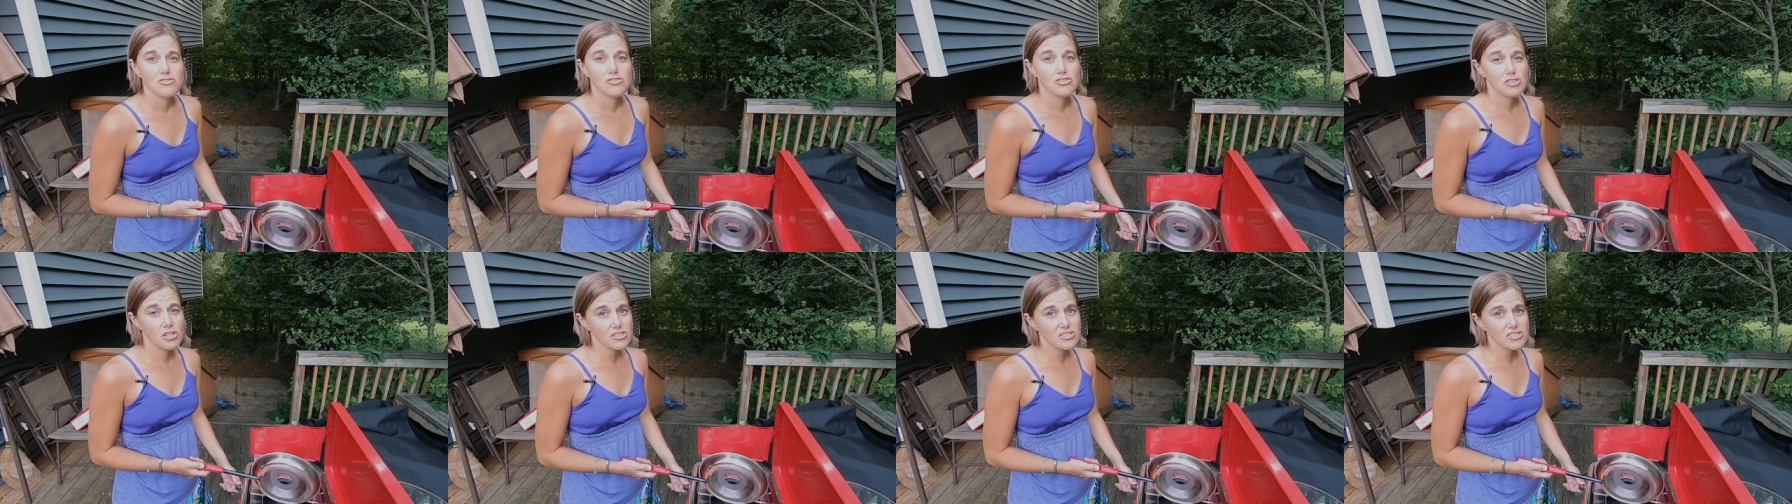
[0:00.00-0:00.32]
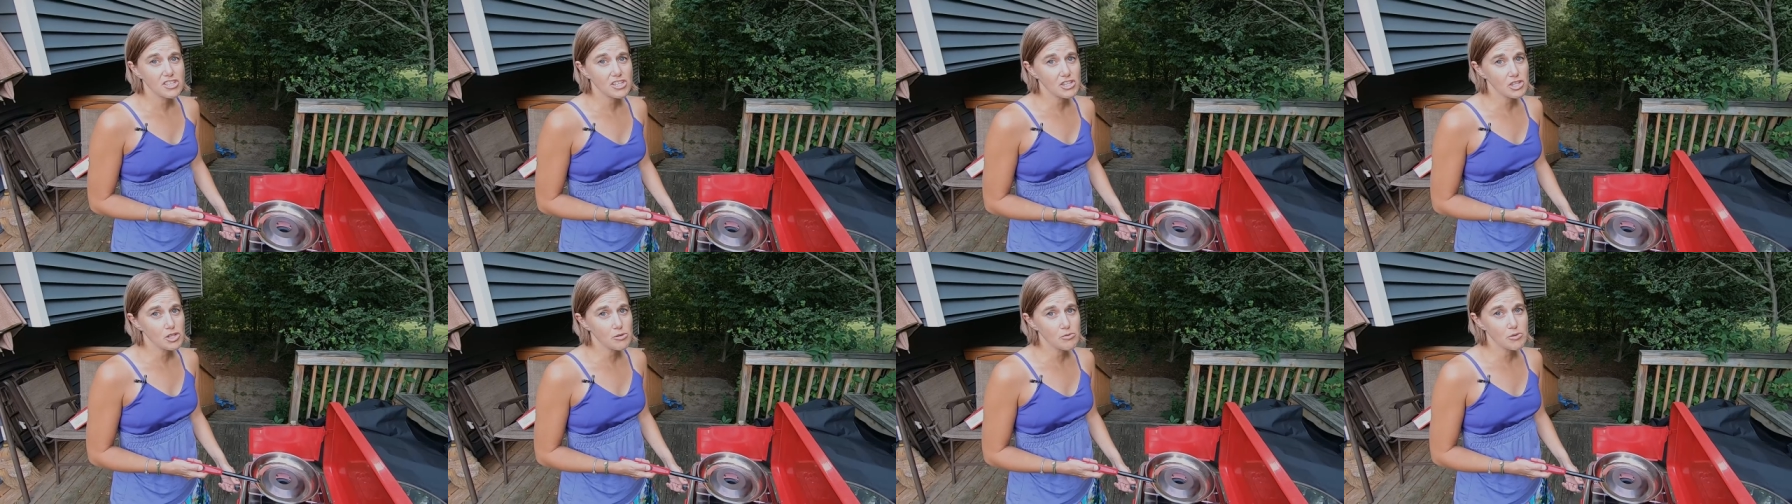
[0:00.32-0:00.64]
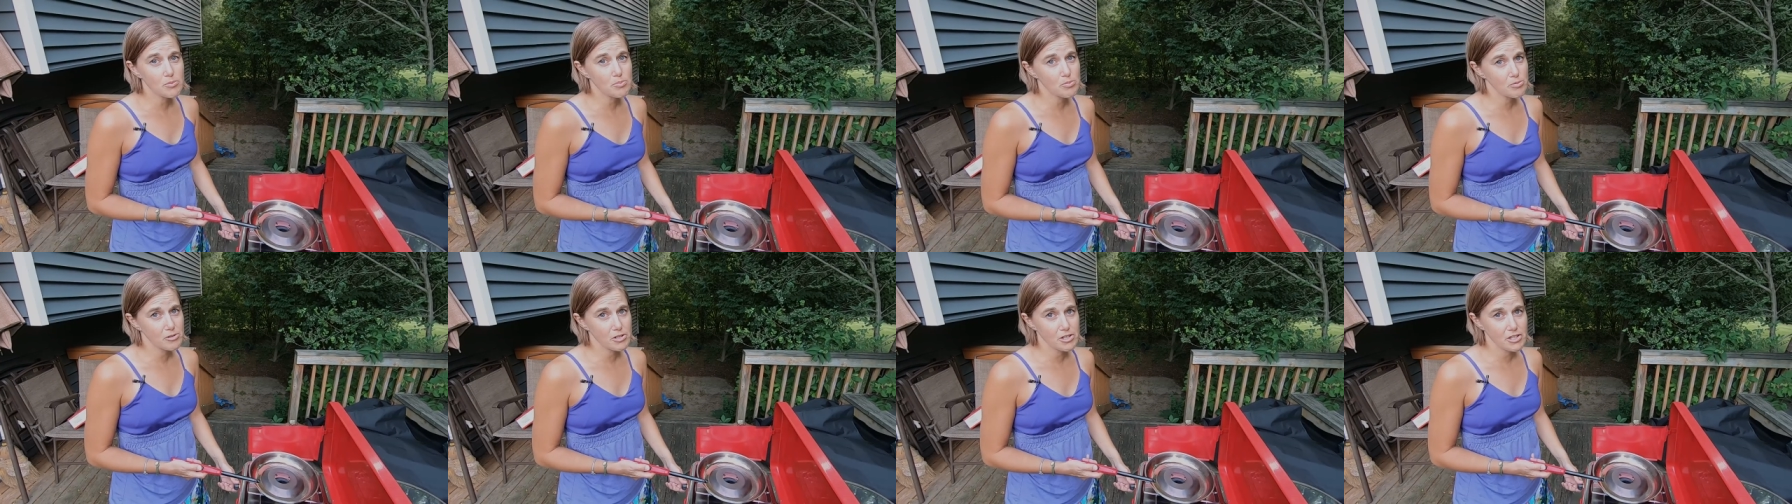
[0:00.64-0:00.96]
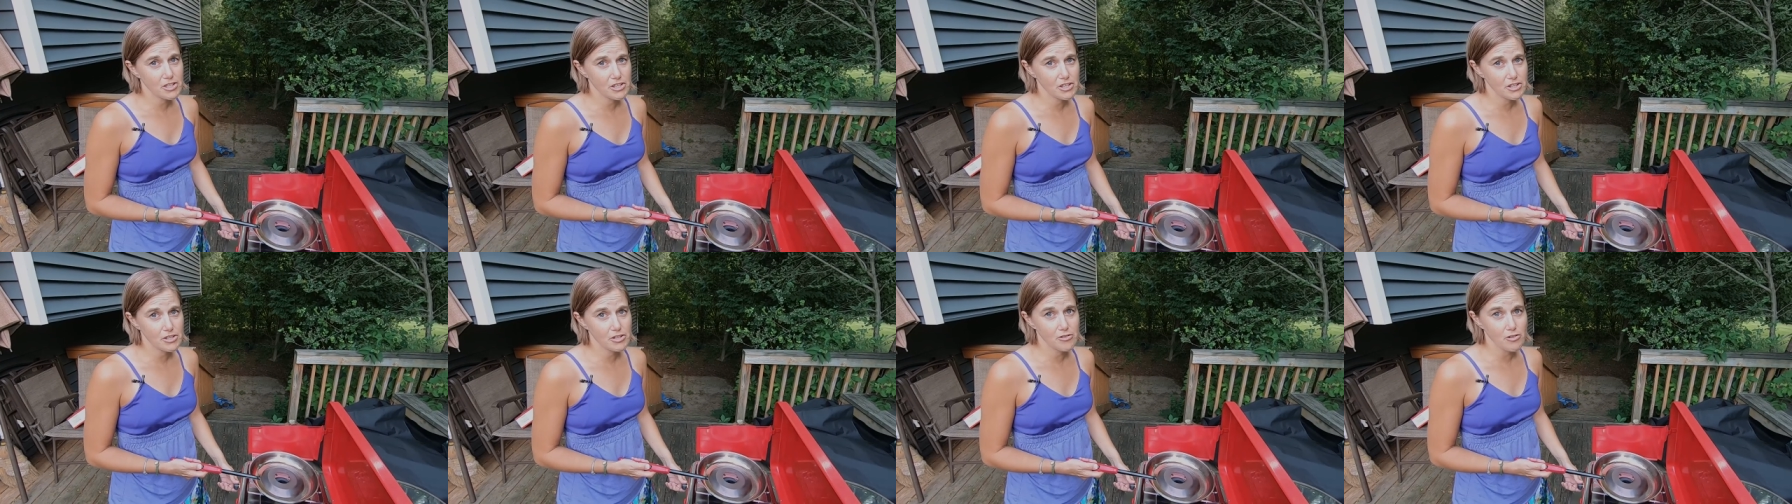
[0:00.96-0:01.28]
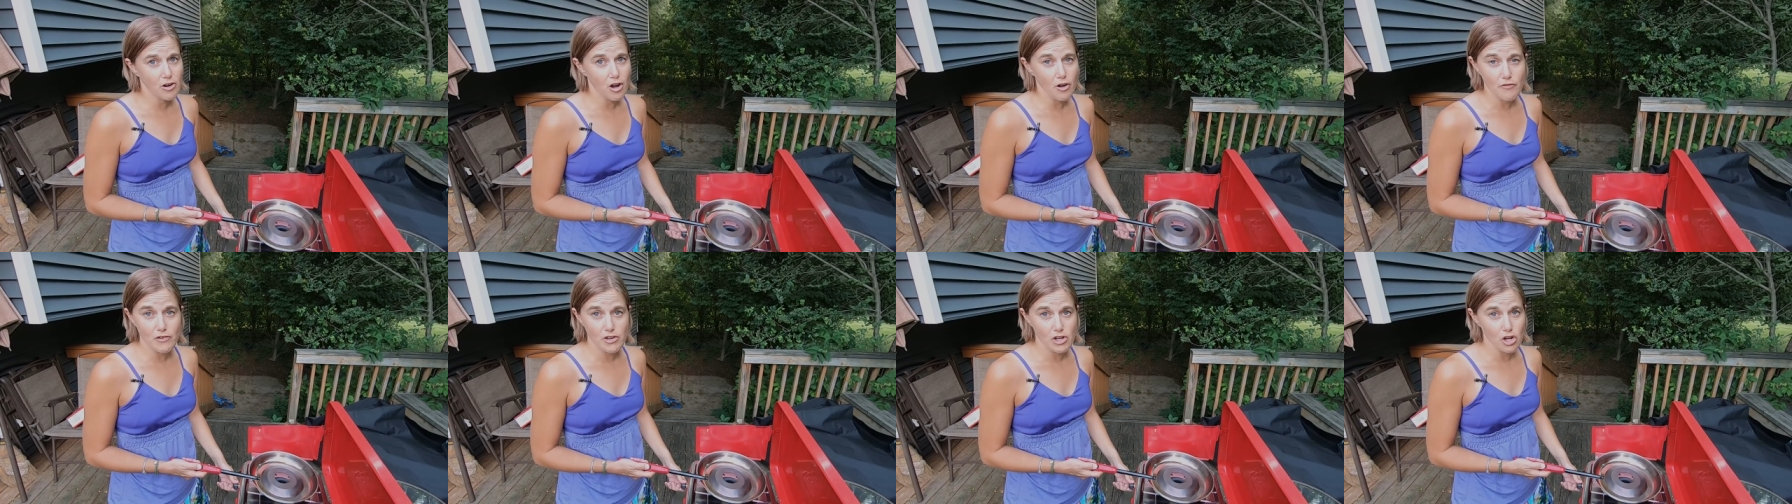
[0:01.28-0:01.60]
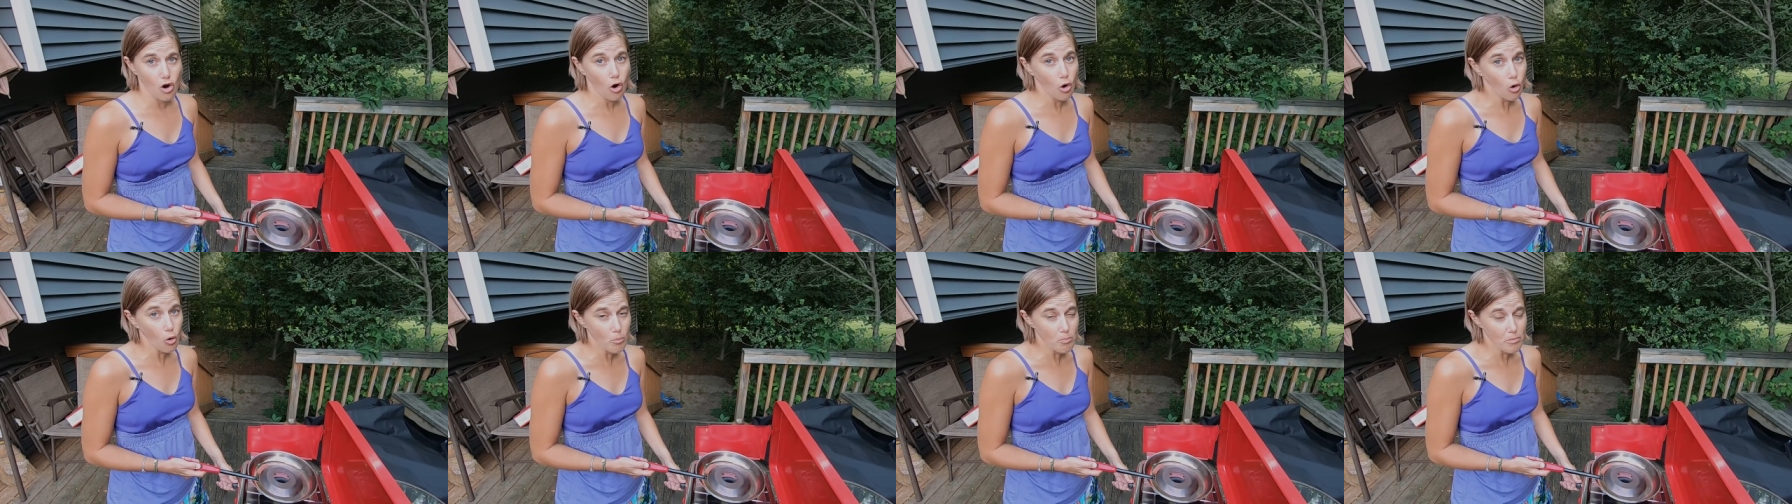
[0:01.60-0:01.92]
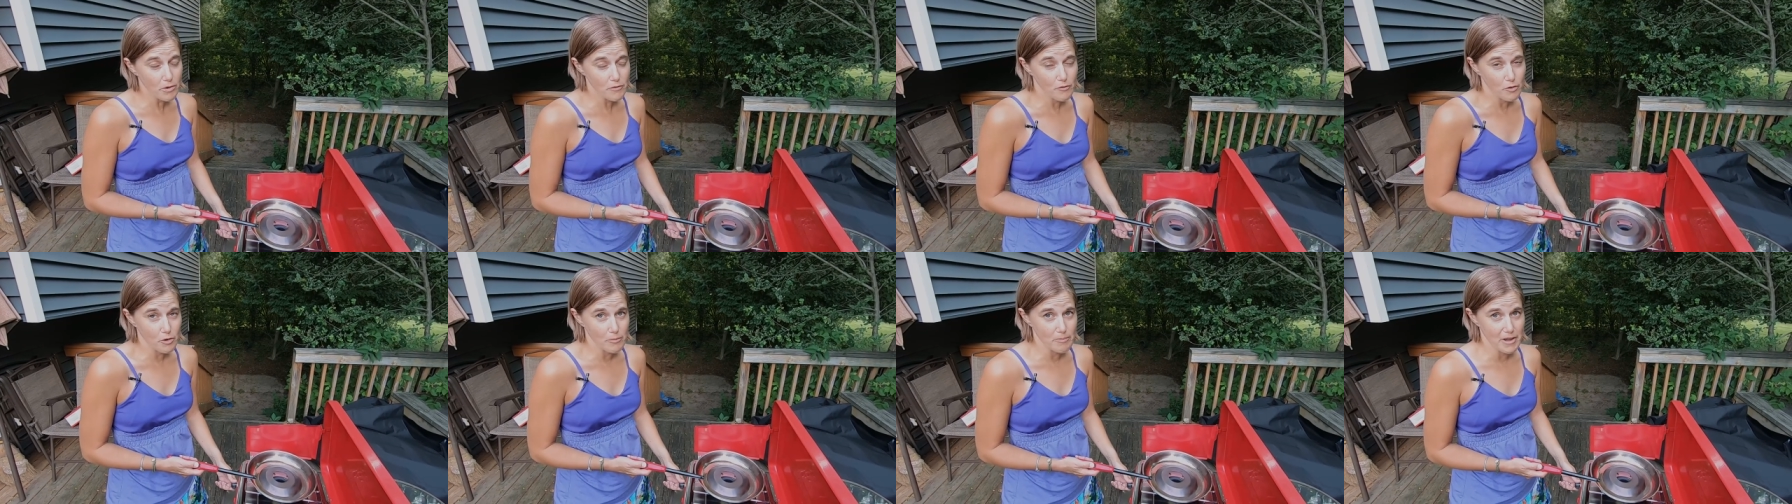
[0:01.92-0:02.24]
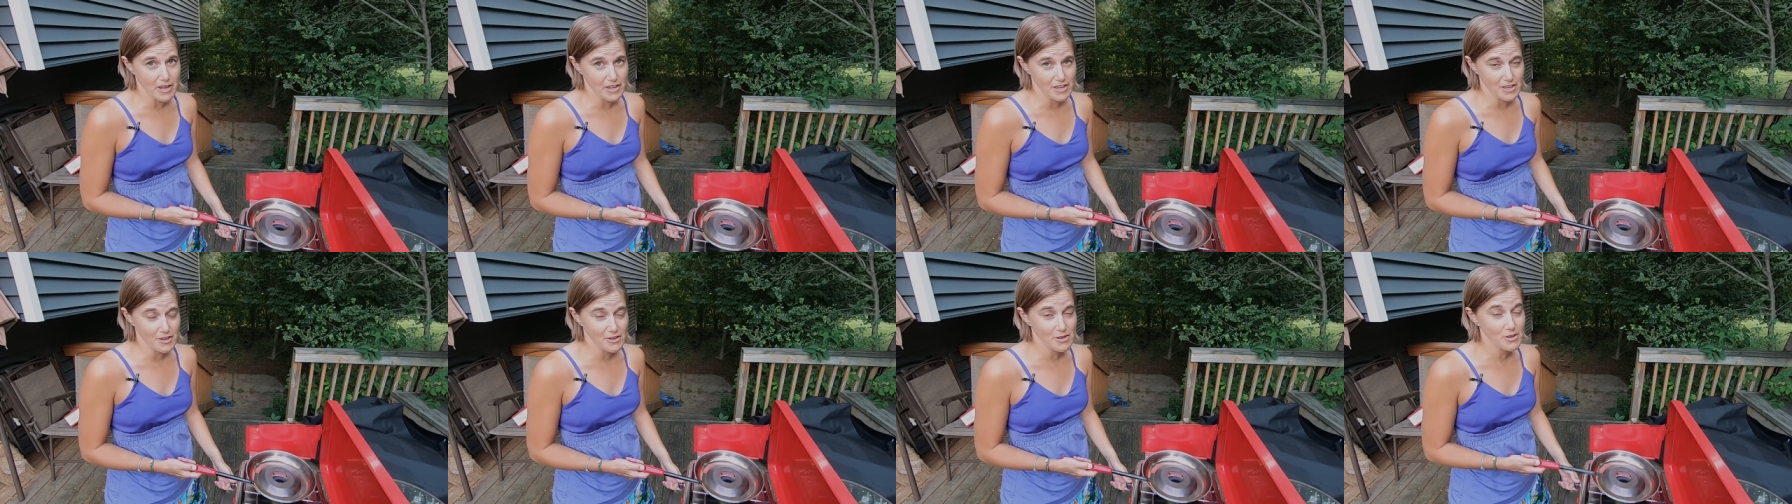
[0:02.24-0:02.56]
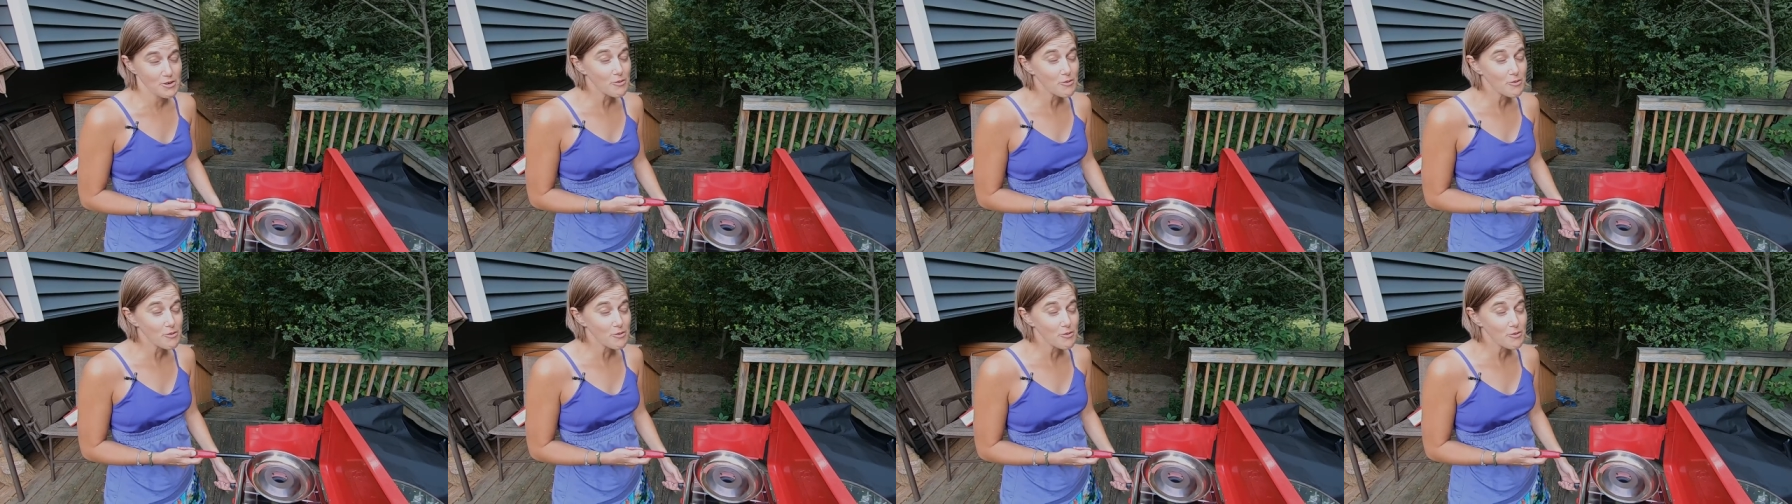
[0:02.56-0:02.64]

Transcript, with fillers: Just like you would preheat your oven at home before baking,